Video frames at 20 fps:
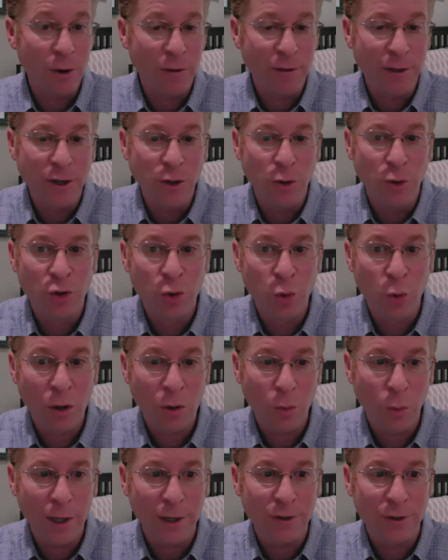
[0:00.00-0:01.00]
summer than
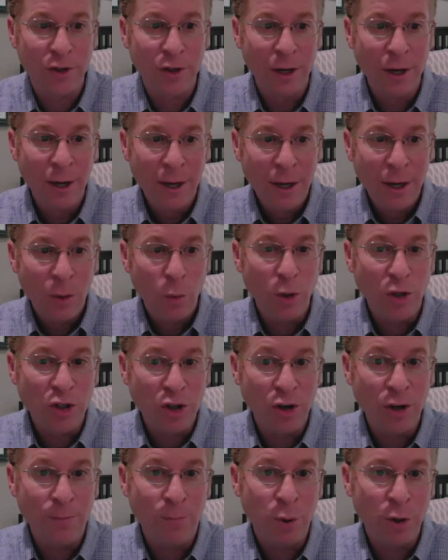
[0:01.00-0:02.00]
usual, which
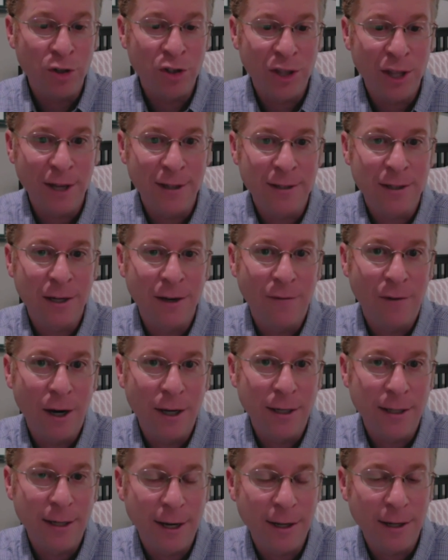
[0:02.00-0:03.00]
which could push things into
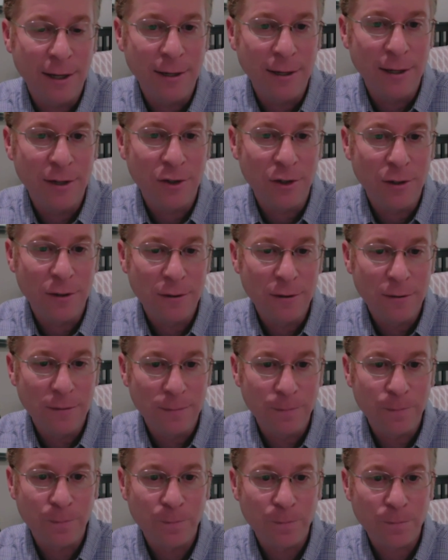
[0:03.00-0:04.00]
very tight conditions.